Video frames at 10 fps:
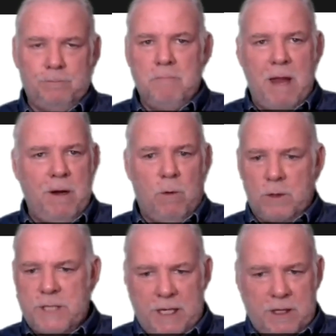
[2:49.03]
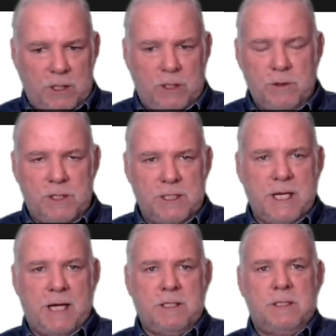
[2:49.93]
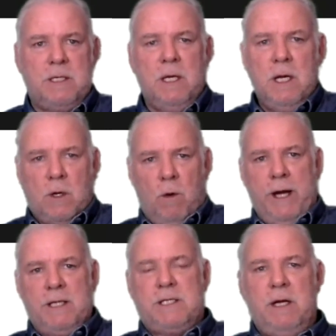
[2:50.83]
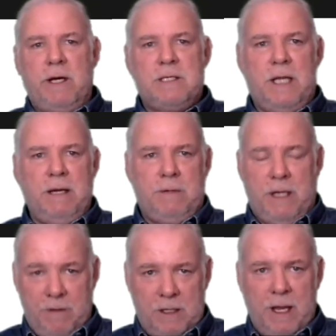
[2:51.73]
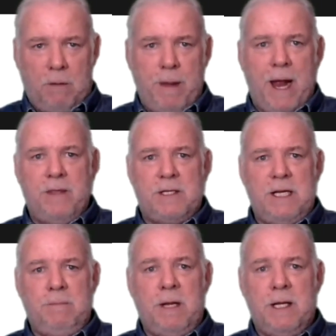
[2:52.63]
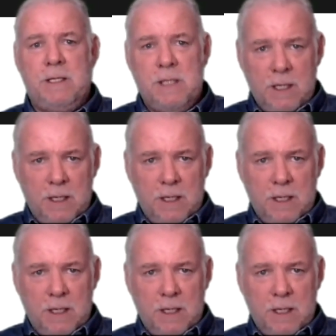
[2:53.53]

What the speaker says: maybe won't take the Houston Texans quite as seriously, given how bad the team is.